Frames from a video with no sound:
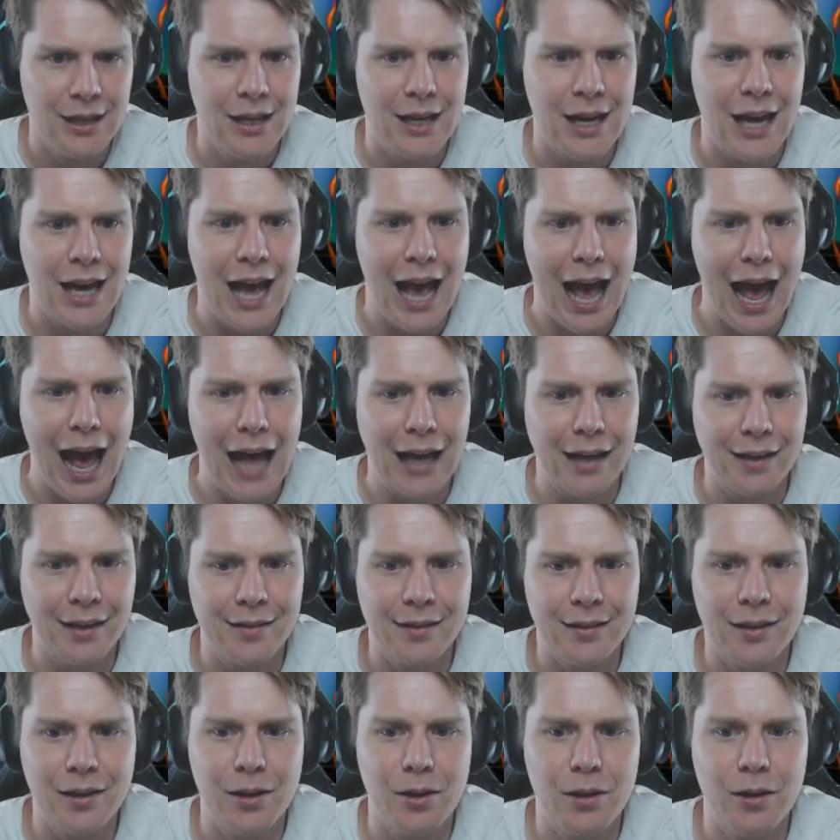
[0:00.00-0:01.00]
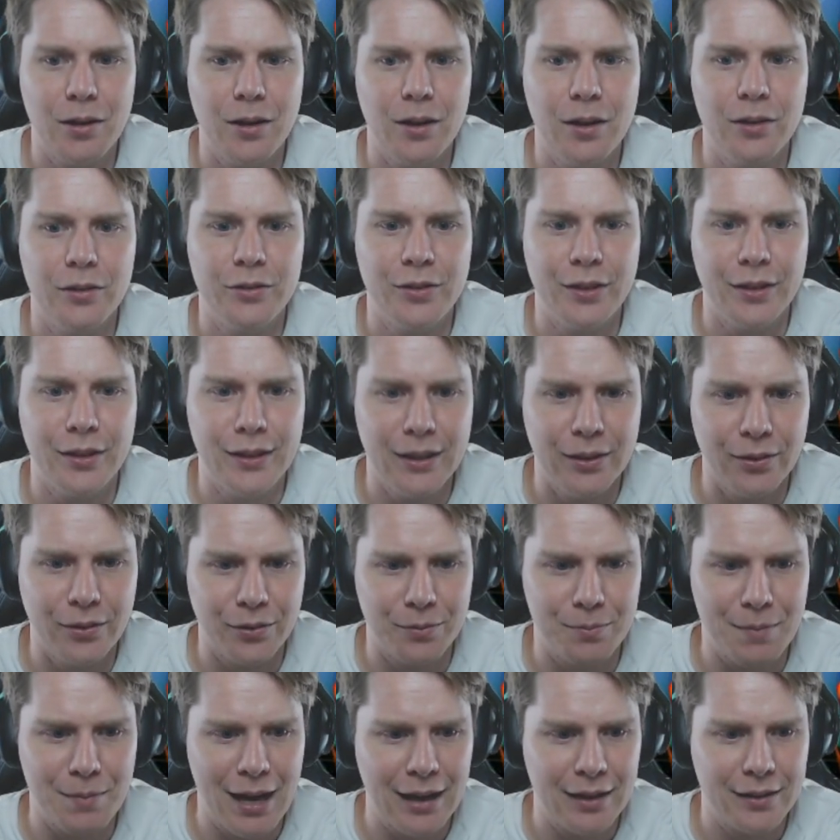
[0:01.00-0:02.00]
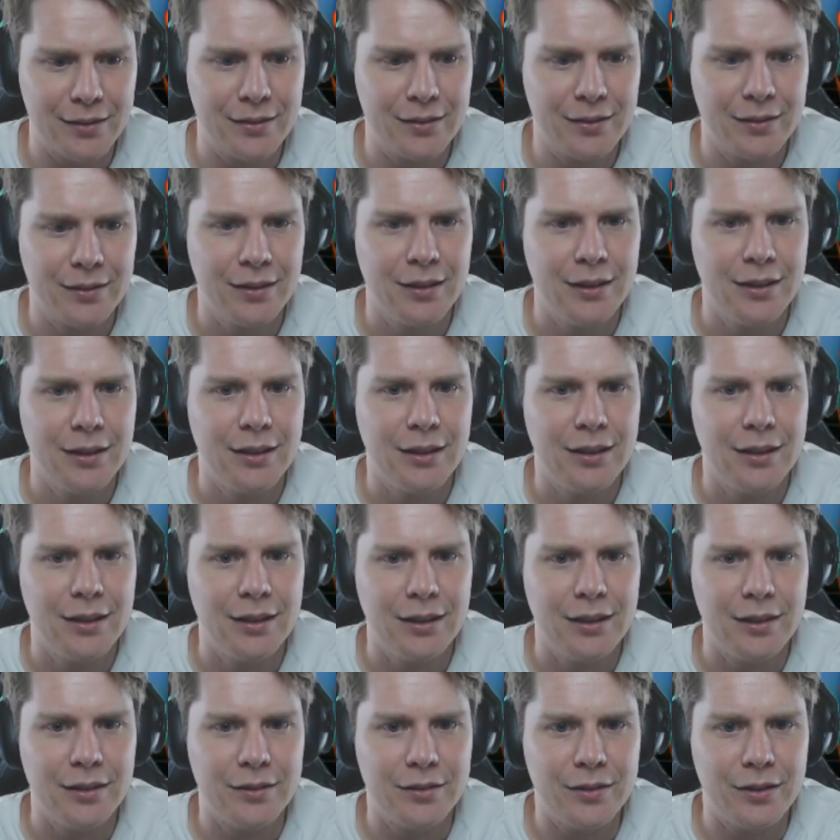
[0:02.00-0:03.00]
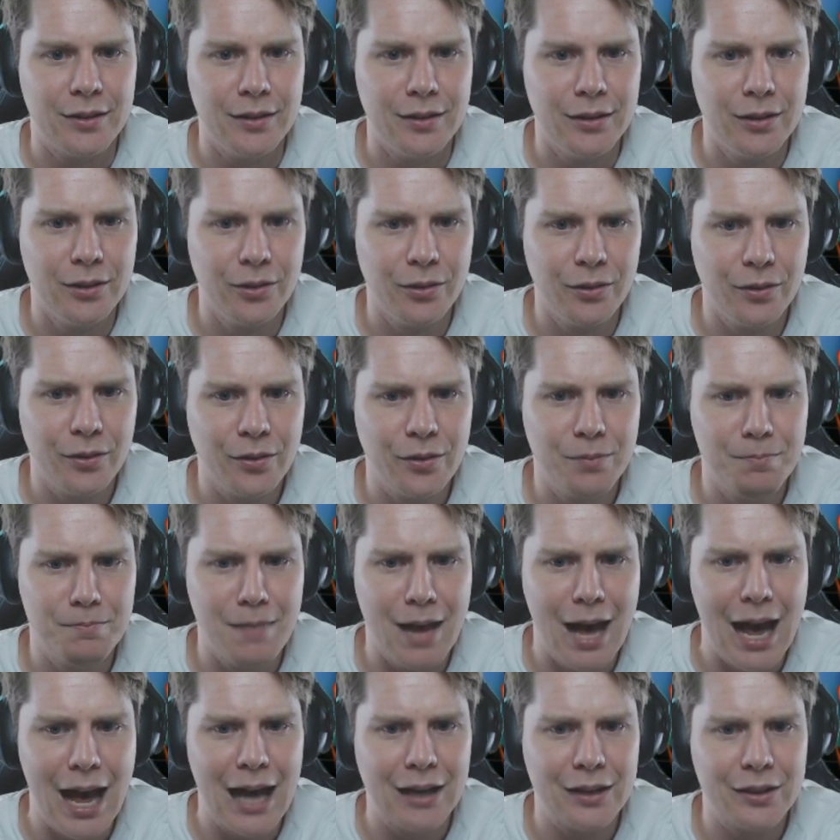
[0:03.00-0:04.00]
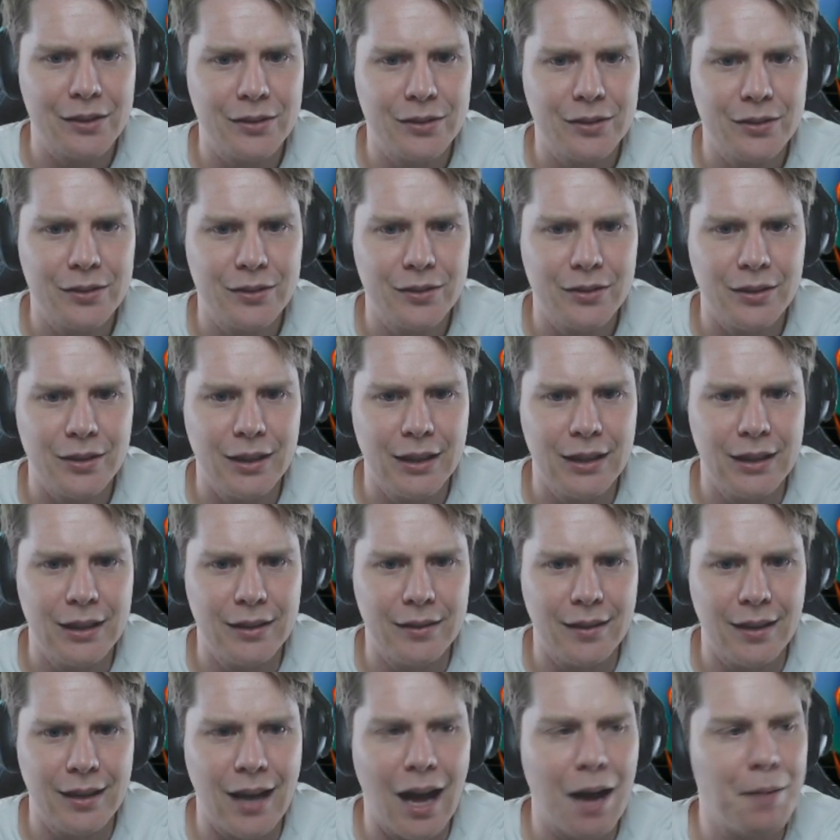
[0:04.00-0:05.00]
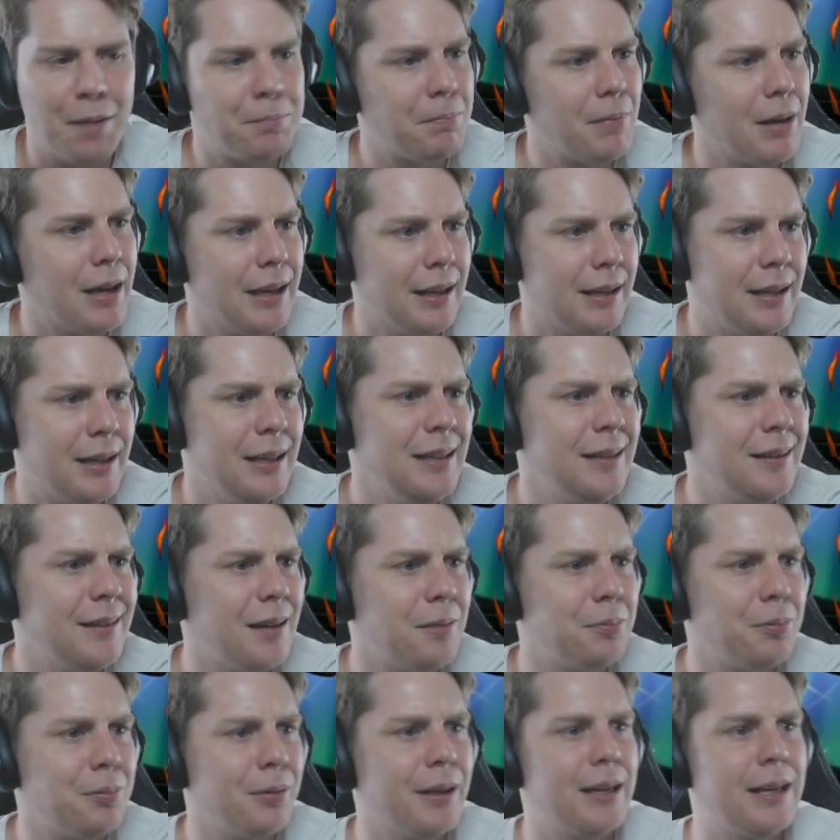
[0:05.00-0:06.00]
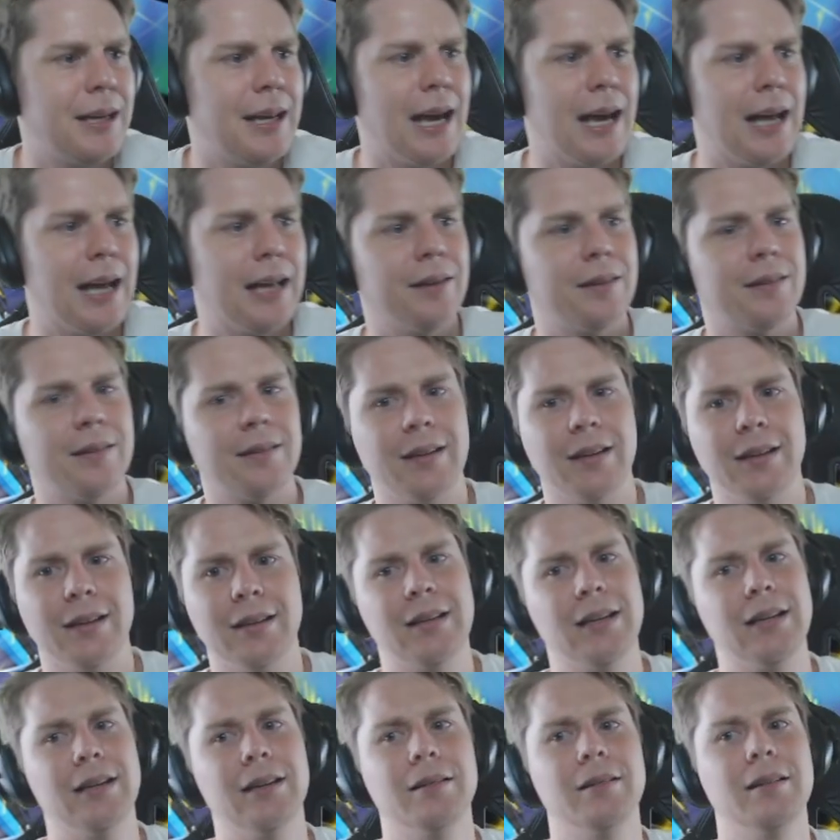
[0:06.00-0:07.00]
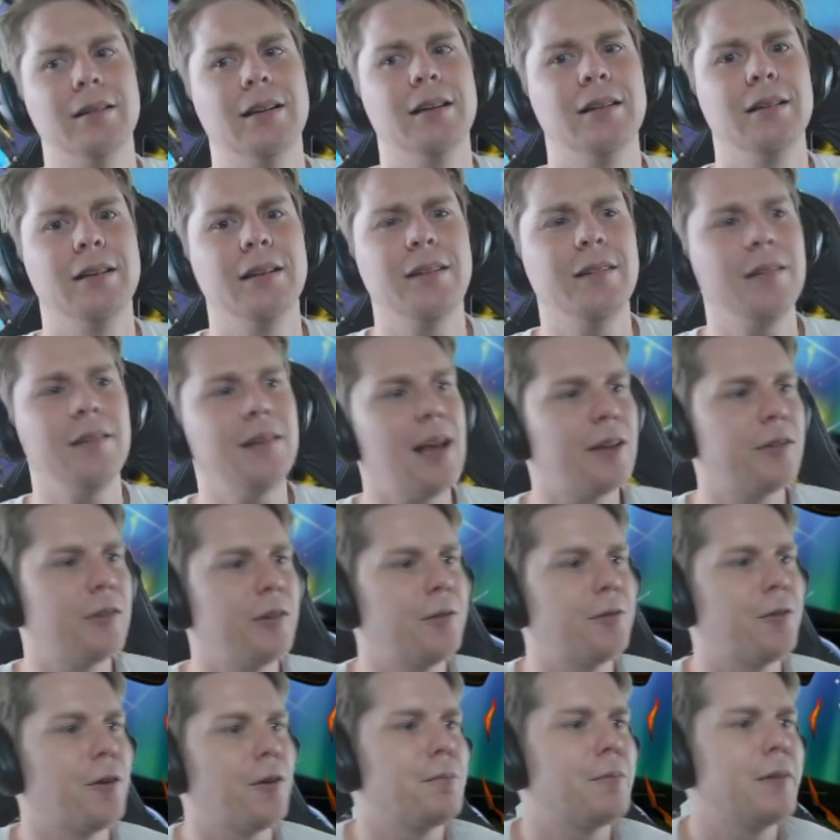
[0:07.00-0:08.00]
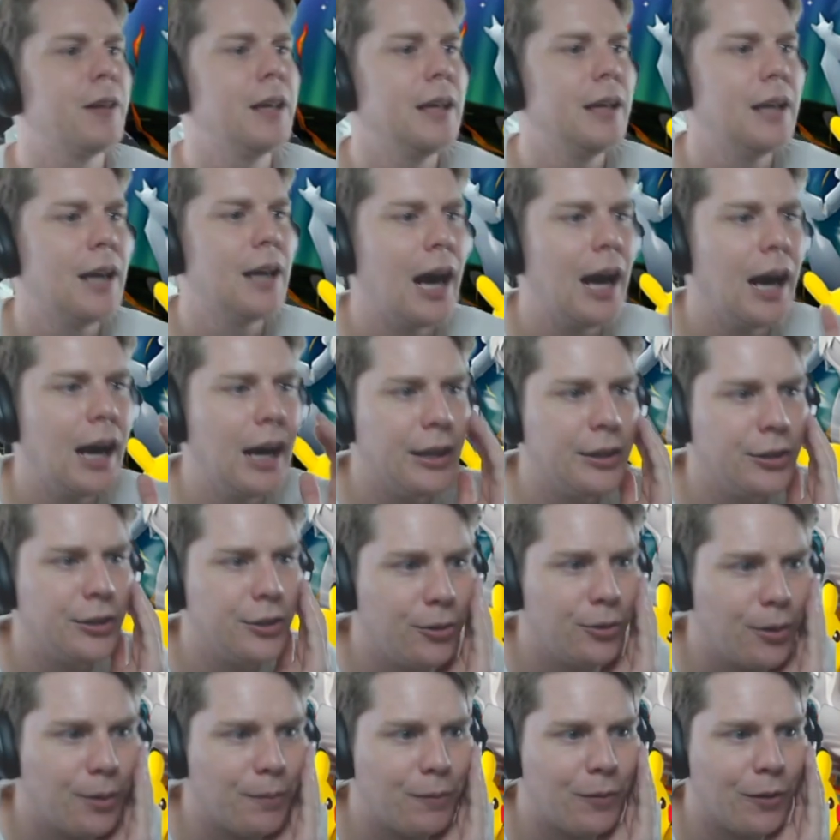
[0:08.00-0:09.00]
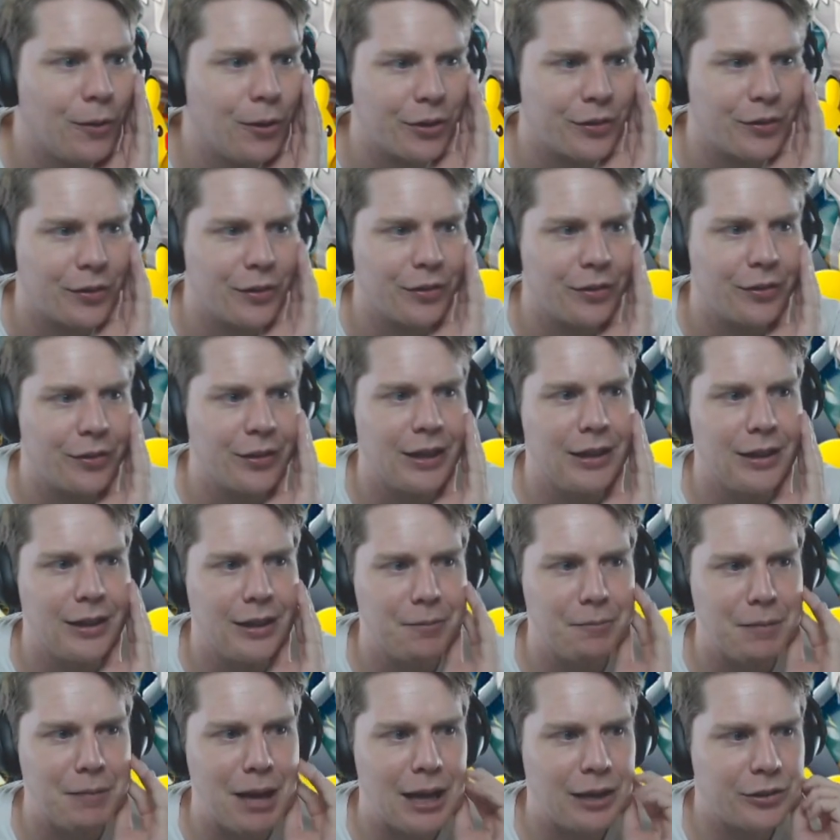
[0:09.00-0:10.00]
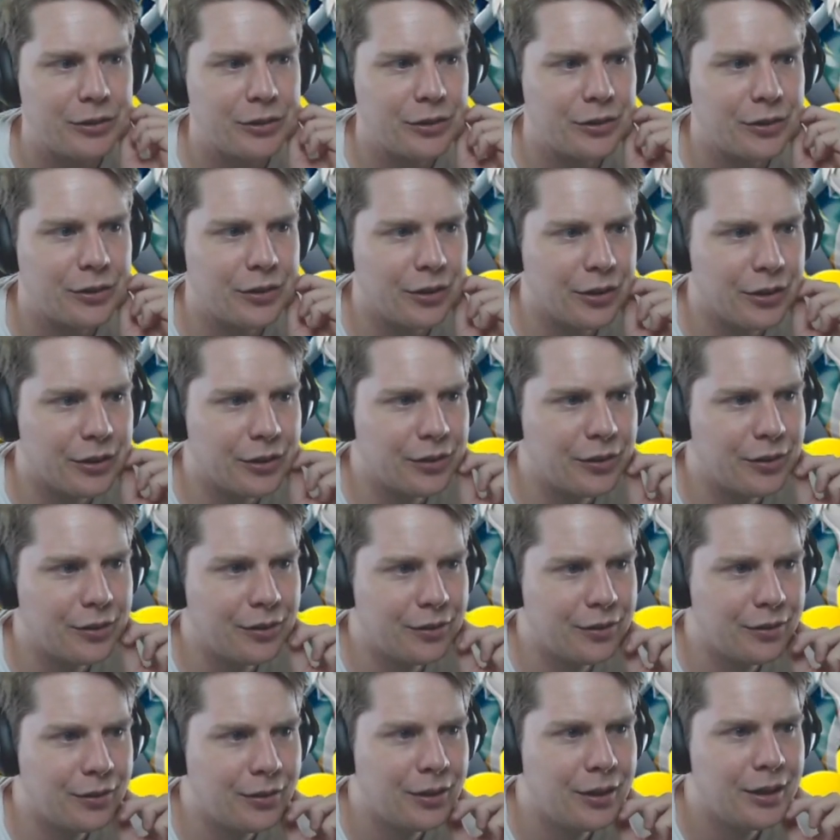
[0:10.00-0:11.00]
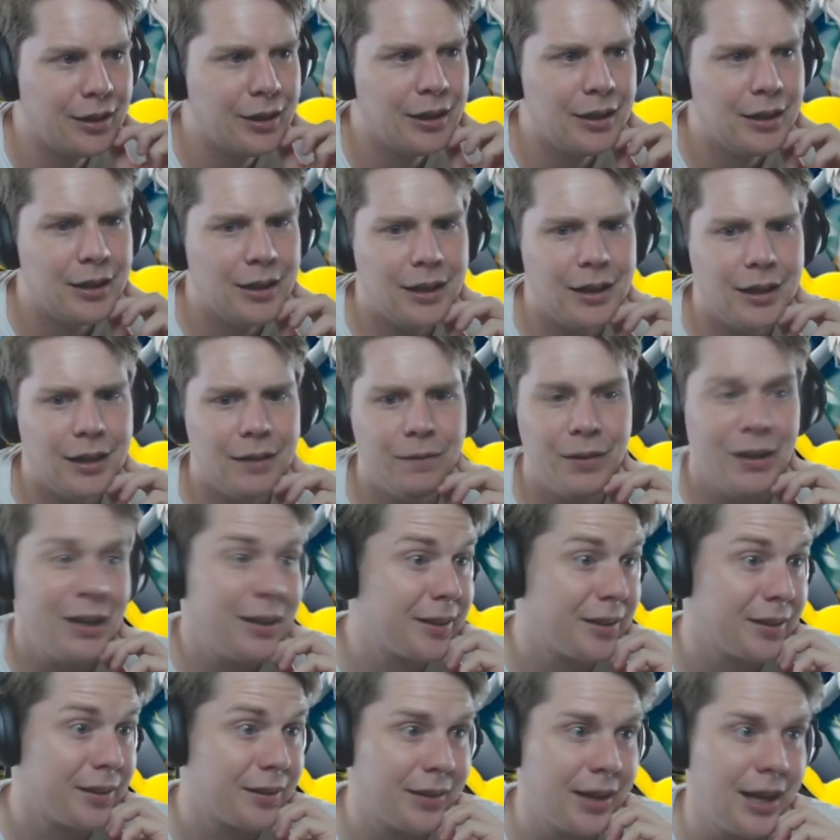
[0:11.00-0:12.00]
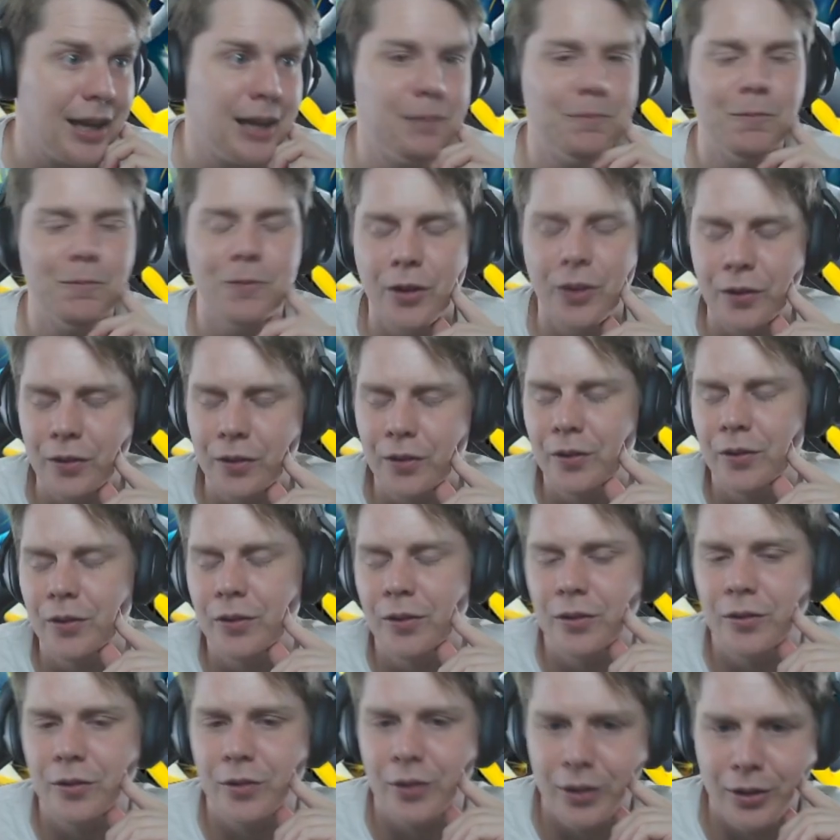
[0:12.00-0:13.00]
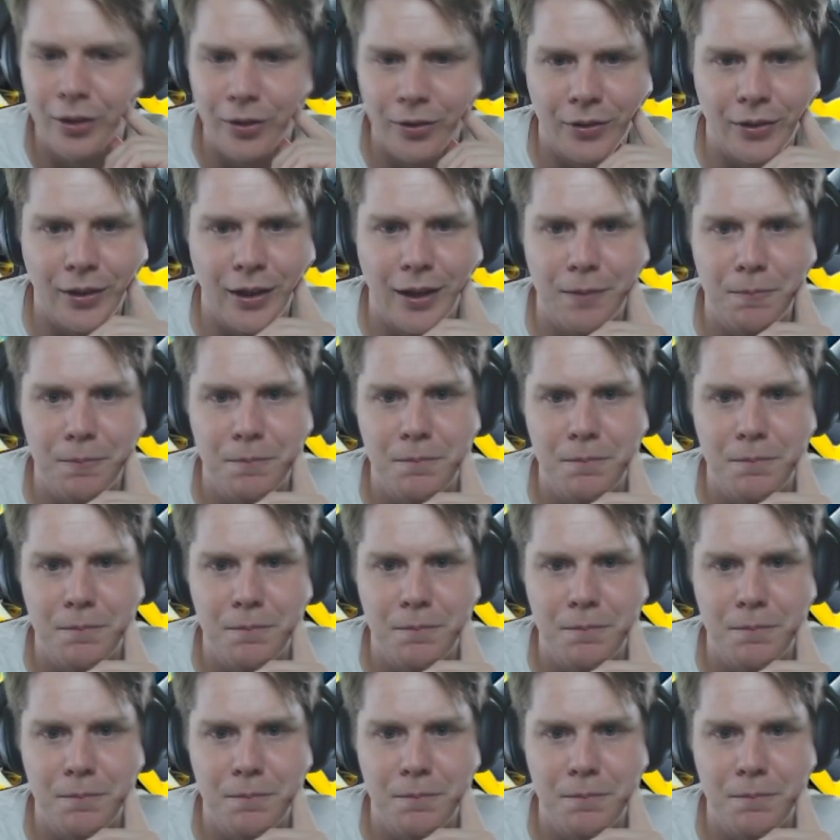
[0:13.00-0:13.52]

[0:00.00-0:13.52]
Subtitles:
at Janil's match. Janil's match is up. He's up against the... This is actually from the Europe versus India match. So this is Vixen's team versus Janil's team.